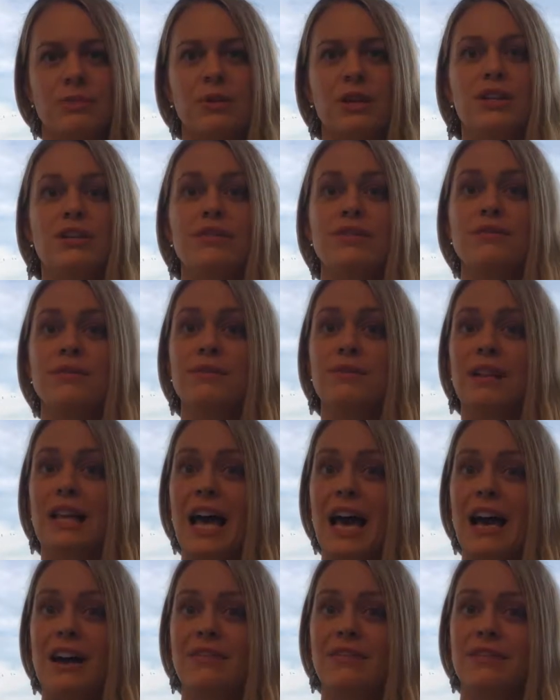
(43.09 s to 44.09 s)
because we will
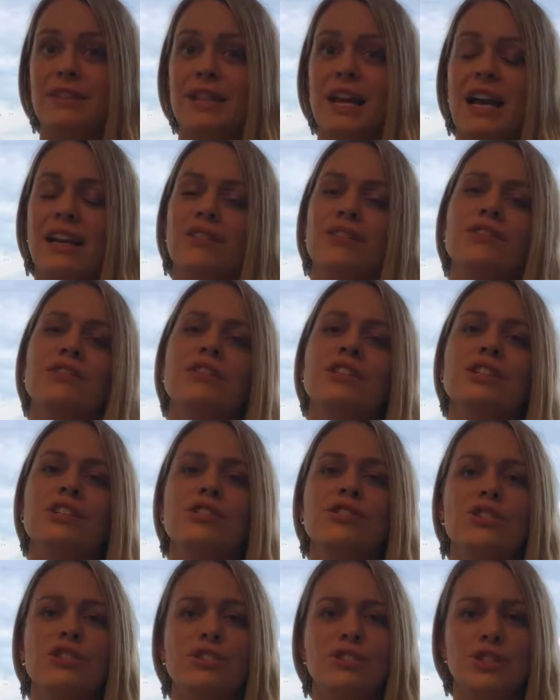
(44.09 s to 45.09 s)
have that
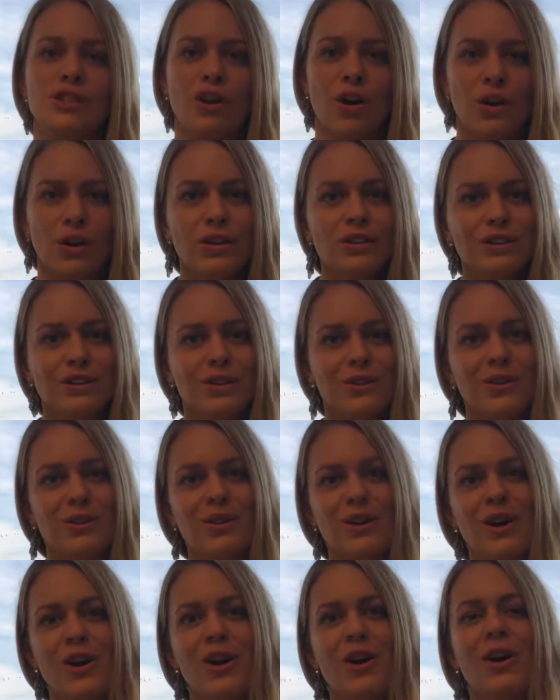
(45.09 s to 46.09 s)
contingency
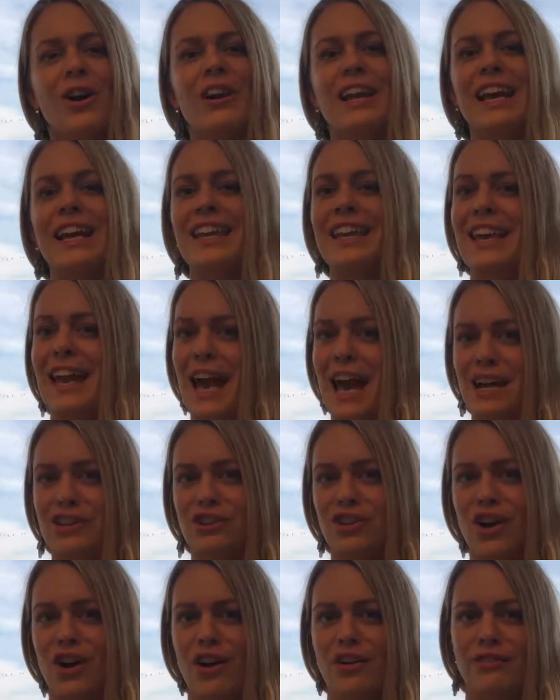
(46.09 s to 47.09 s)
also on a
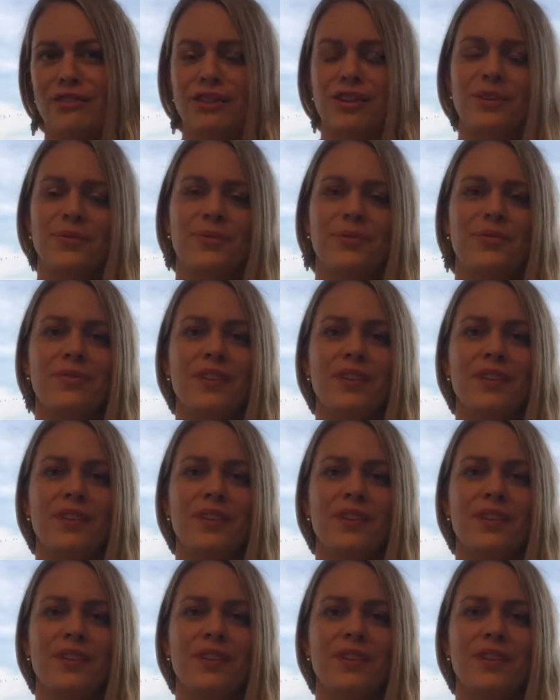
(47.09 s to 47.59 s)
cash offer.